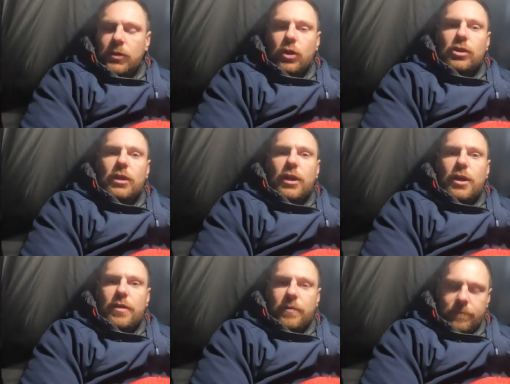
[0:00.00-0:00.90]
got to
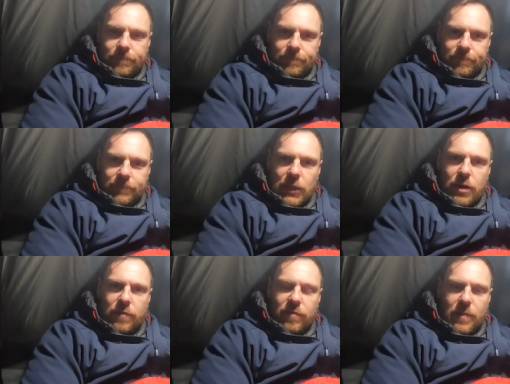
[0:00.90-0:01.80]
learn
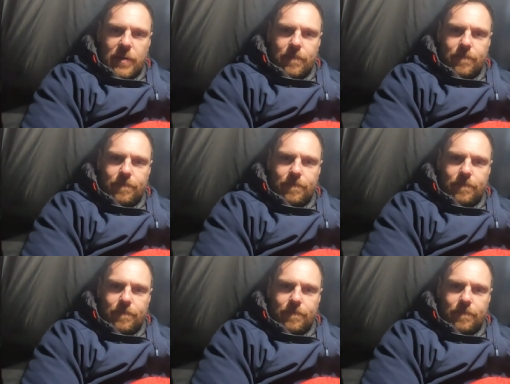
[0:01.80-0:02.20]
learn from it.